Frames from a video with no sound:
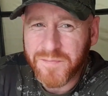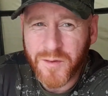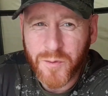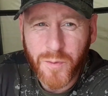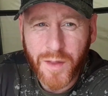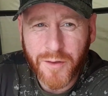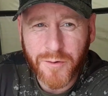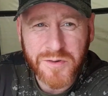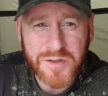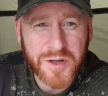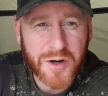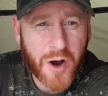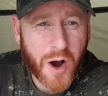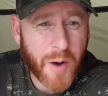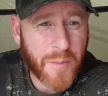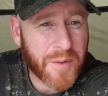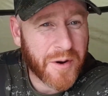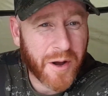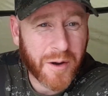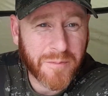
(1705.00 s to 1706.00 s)
Whether it's a
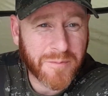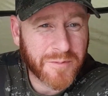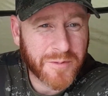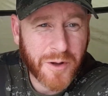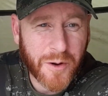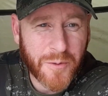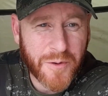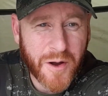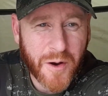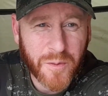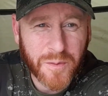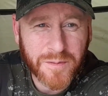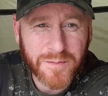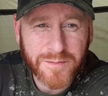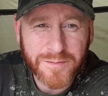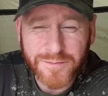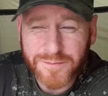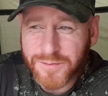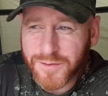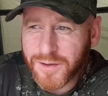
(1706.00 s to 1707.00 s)
carp or not, don't know.
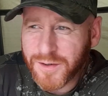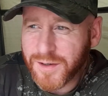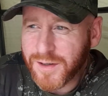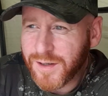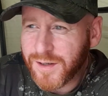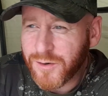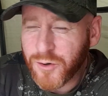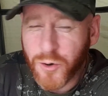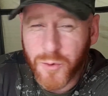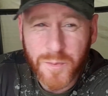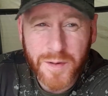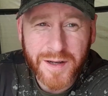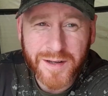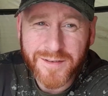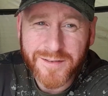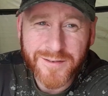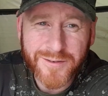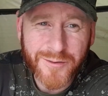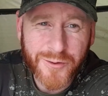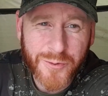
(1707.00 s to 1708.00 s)
Could be
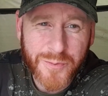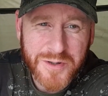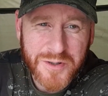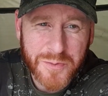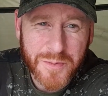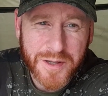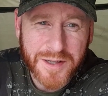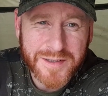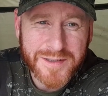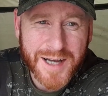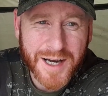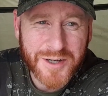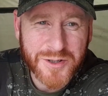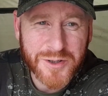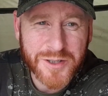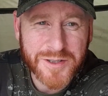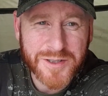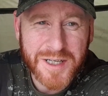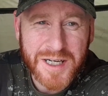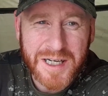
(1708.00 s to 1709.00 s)
some of the tench
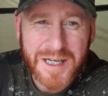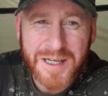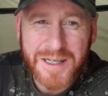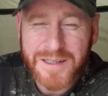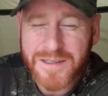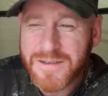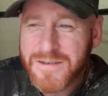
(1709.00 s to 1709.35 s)
that's in here.